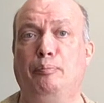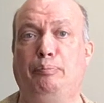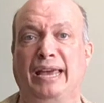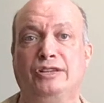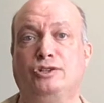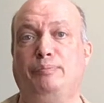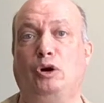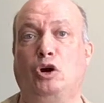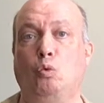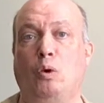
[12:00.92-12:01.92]
based
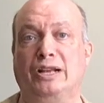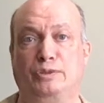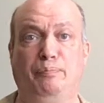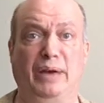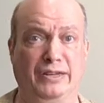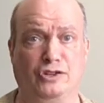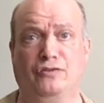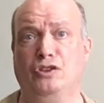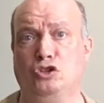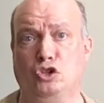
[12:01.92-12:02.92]
upon what's best
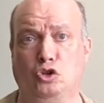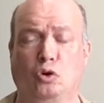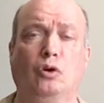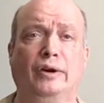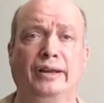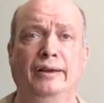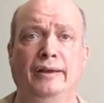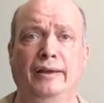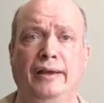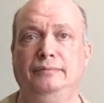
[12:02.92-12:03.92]
for the story
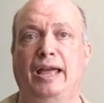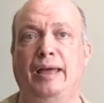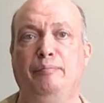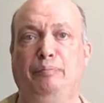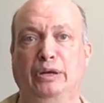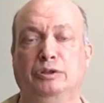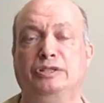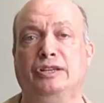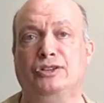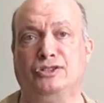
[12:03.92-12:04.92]
and
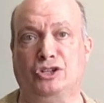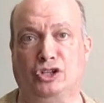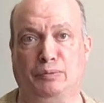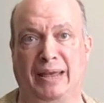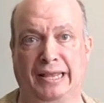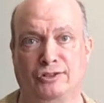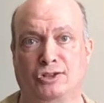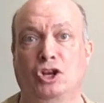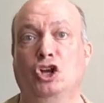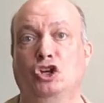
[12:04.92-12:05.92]
building the
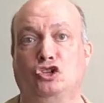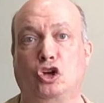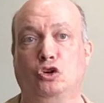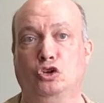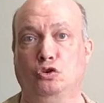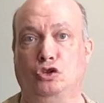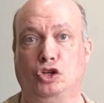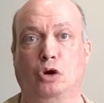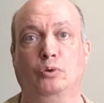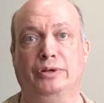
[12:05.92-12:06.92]
suspense so you
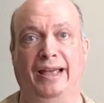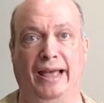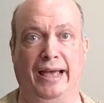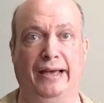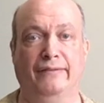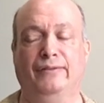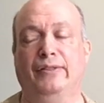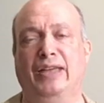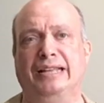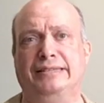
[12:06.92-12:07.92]
don't have
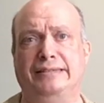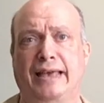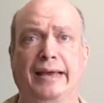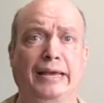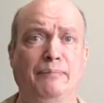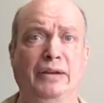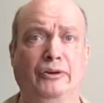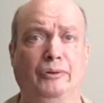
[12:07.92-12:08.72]
that sagging middle.